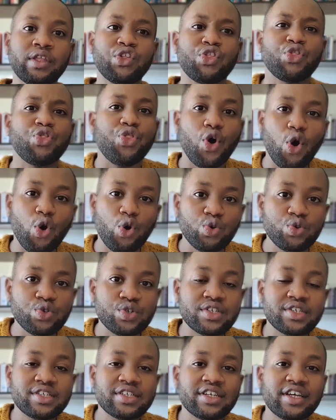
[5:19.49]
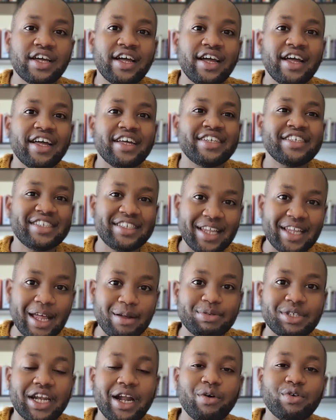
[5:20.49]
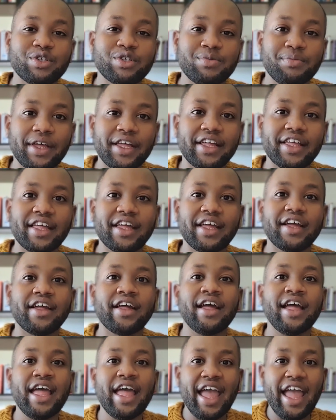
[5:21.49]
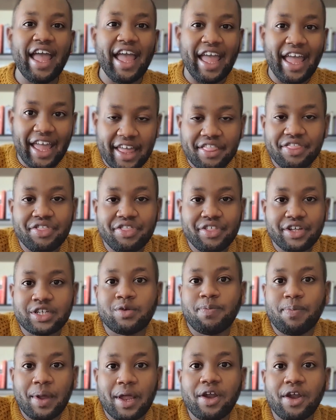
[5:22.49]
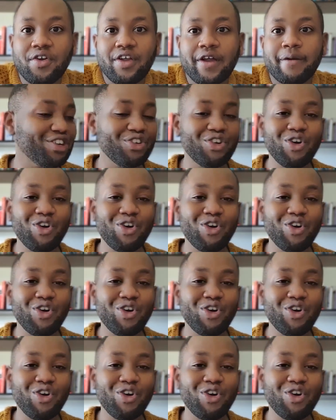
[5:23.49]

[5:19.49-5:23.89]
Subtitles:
those steps that I was making in this period.